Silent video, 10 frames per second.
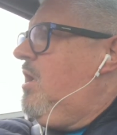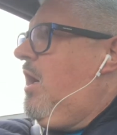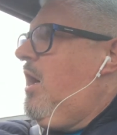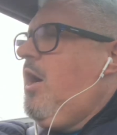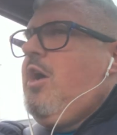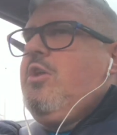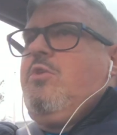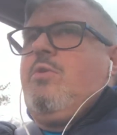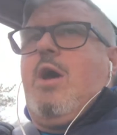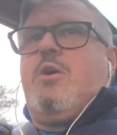
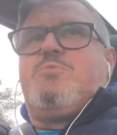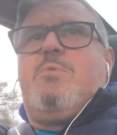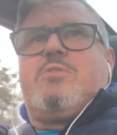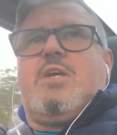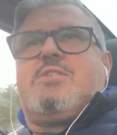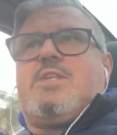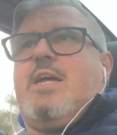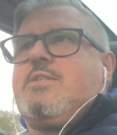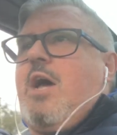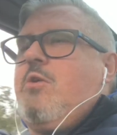Nuno Espirito
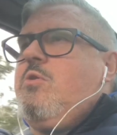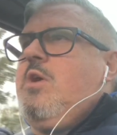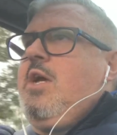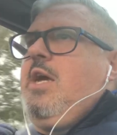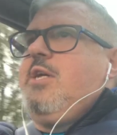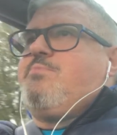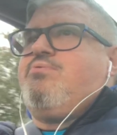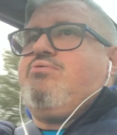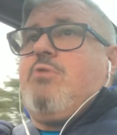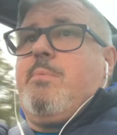Santo is
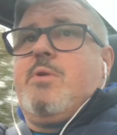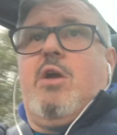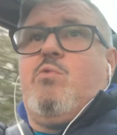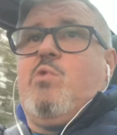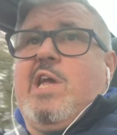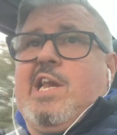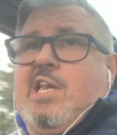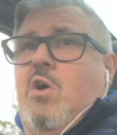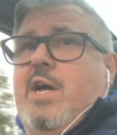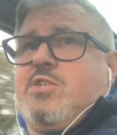probably a really
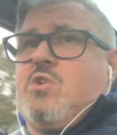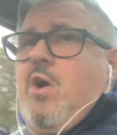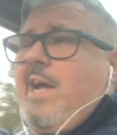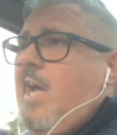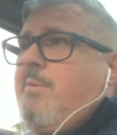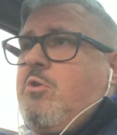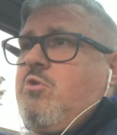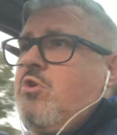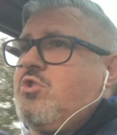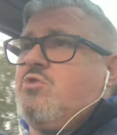nice guy, came
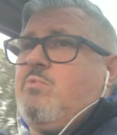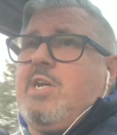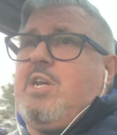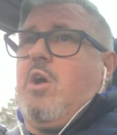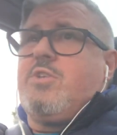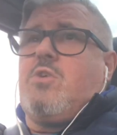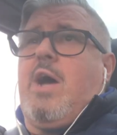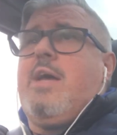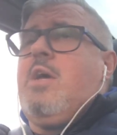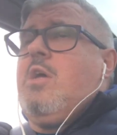across as a really nice
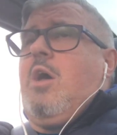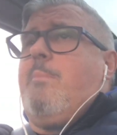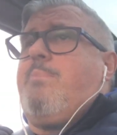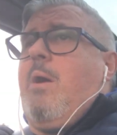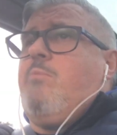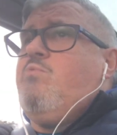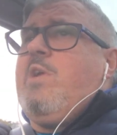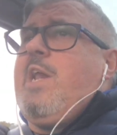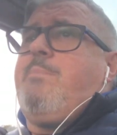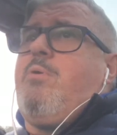guy, and
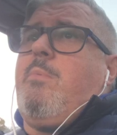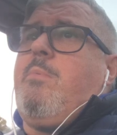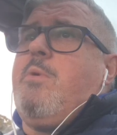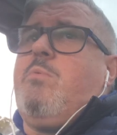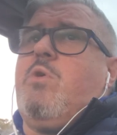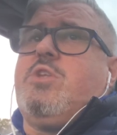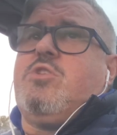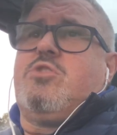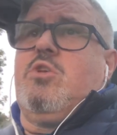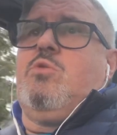really probably wanted
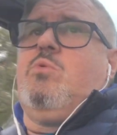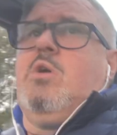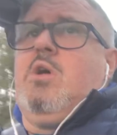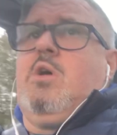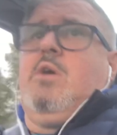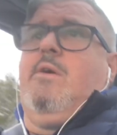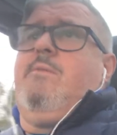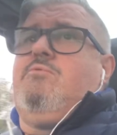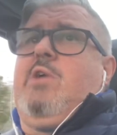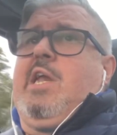to do
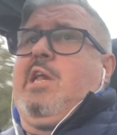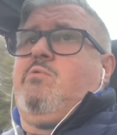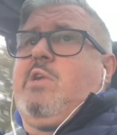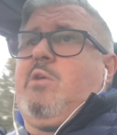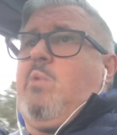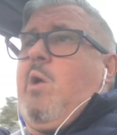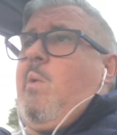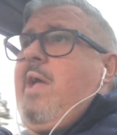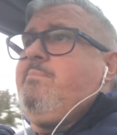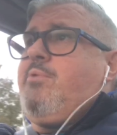really, really well,
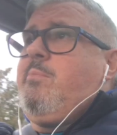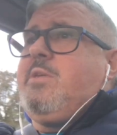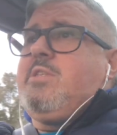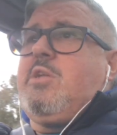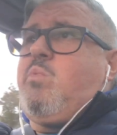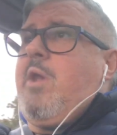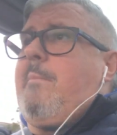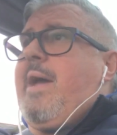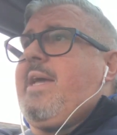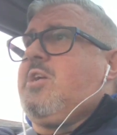and probably did want to
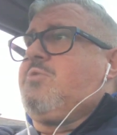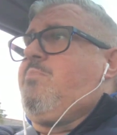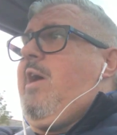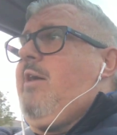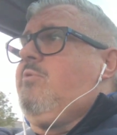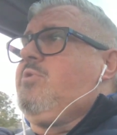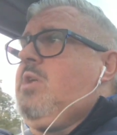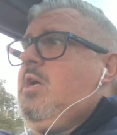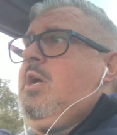make us proud.